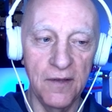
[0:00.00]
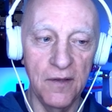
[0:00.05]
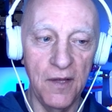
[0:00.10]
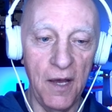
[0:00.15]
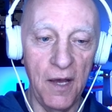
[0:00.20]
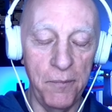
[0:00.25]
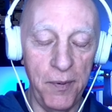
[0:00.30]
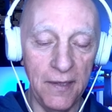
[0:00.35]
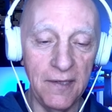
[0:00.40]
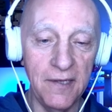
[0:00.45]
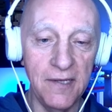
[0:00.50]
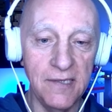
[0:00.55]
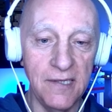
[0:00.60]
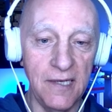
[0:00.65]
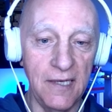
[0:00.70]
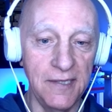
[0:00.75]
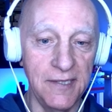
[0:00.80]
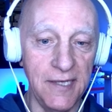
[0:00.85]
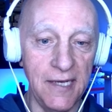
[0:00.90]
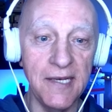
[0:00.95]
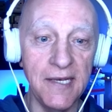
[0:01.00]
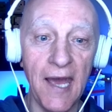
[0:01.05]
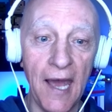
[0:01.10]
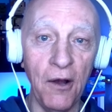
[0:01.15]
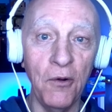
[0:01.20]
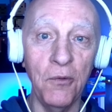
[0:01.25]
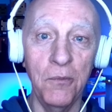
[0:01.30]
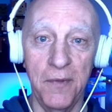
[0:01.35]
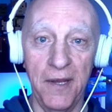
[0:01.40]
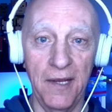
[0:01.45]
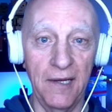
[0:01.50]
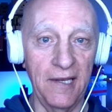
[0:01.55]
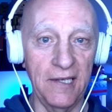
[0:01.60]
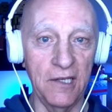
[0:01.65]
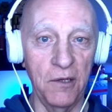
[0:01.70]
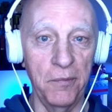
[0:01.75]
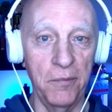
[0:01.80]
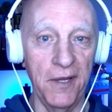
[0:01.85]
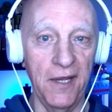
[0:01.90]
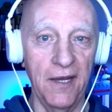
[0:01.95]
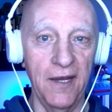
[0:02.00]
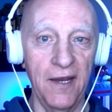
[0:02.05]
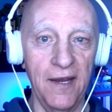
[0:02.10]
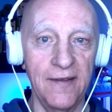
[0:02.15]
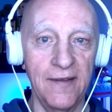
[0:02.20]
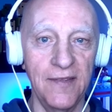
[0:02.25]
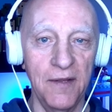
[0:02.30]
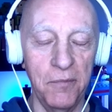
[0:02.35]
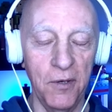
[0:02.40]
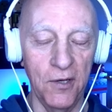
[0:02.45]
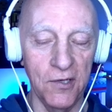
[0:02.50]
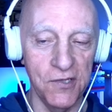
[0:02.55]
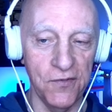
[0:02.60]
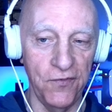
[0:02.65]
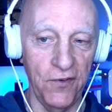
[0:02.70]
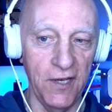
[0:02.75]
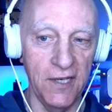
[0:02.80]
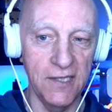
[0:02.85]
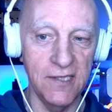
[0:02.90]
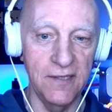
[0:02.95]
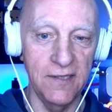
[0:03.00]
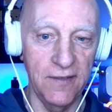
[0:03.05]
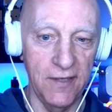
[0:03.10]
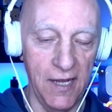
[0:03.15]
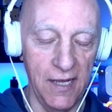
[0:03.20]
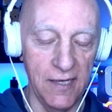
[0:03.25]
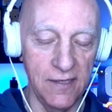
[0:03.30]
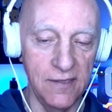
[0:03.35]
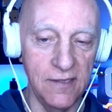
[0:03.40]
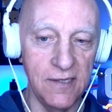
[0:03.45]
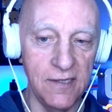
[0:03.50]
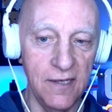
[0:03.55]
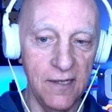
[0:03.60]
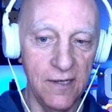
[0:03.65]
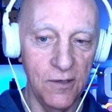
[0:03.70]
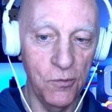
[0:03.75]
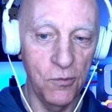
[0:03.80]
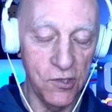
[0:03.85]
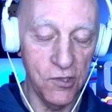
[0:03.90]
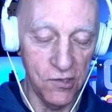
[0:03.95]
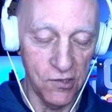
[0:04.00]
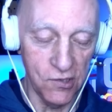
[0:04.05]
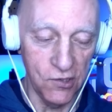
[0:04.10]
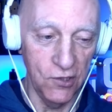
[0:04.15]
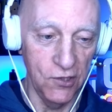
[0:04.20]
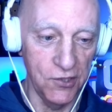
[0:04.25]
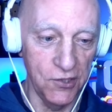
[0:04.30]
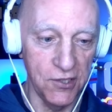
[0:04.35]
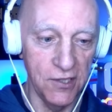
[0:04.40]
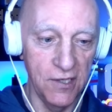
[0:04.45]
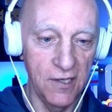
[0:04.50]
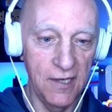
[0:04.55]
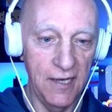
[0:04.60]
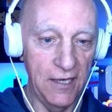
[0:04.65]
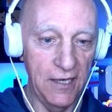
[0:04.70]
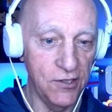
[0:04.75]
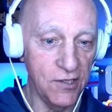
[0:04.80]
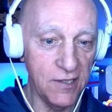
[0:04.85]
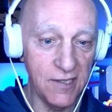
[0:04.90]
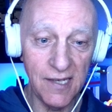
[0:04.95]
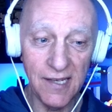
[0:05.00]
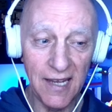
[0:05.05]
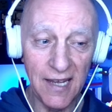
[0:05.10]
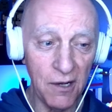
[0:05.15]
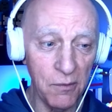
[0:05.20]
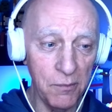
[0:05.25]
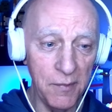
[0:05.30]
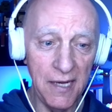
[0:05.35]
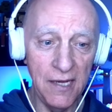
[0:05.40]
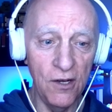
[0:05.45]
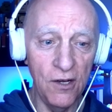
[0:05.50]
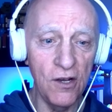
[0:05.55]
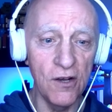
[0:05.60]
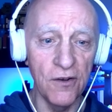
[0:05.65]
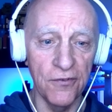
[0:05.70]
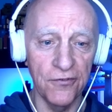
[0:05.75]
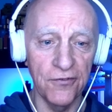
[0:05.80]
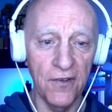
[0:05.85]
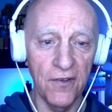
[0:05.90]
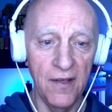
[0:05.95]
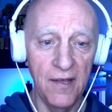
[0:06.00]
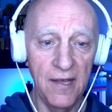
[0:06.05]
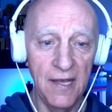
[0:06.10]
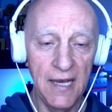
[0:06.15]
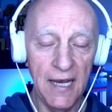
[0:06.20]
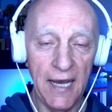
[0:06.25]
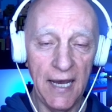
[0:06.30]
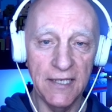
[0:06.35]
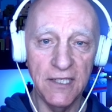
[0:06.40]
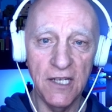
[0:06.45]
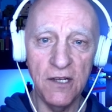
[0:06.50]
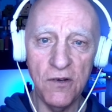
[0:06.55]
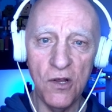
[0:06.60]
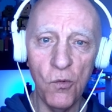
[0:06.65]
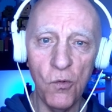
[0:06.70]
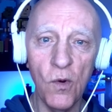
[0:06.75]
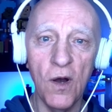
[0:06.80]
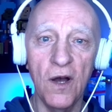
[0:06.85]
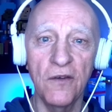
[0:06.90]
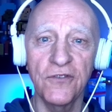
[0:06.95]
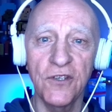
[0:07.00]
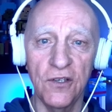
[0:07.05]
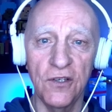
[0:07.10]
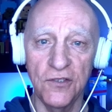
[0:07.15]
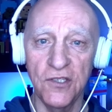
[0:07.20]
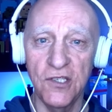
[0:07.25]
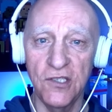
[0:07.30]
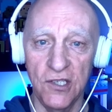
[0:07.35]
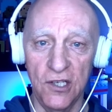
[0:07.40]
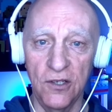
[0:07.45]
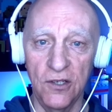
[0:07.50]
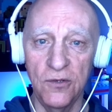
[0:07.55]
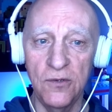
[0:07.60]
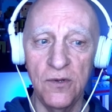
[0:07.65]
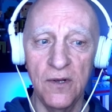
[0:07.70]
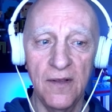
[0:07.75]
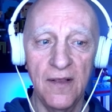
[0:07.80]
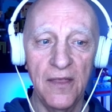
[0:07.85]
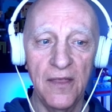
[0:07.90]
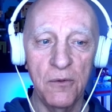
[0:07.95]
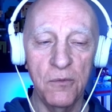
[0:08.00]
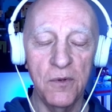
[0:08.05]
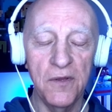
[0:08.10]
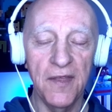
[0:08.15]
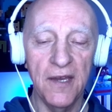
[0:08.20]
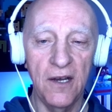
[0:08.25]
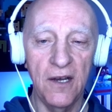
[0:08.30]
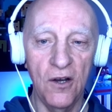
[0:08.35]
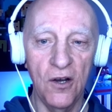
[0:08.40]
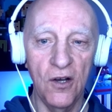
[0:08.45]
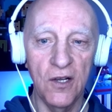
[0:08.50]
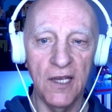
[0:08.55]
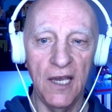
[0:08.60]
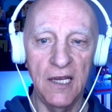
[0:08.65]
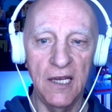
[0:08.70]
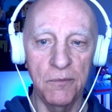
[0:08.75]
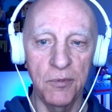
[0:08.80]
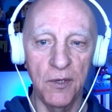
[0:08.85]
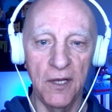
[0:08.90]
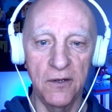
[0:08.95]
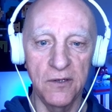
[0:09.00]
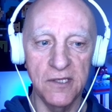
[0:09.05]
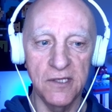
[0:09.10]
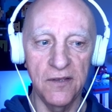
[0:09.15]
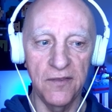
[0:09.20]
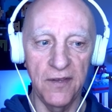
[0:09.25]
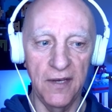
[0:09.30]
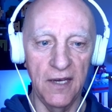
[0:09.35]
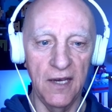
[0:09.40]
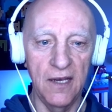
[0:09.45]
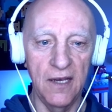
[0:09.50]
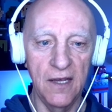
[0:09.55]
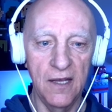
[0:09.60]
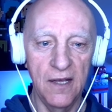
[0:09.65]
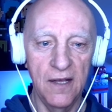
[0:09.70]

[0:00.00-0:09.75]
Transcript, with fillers: ability did help me a little bit in the boss fight at the end, which is good. It just didn't help me enough. I don't know what I've got to do with that arcade bloater there.